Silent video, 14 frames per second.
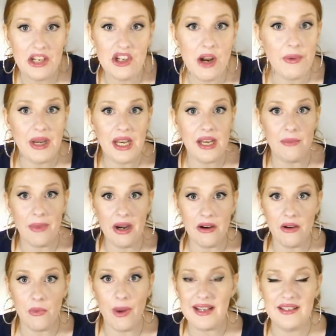now we need to get married.
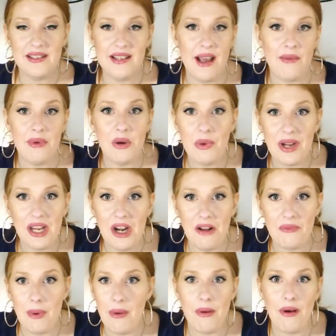Why is this happening quick enough?
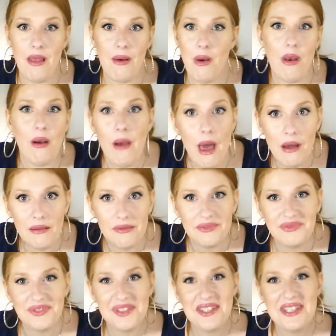Blah, blah, blah,
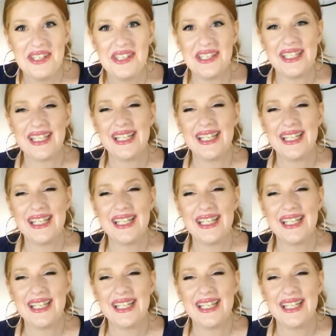blah.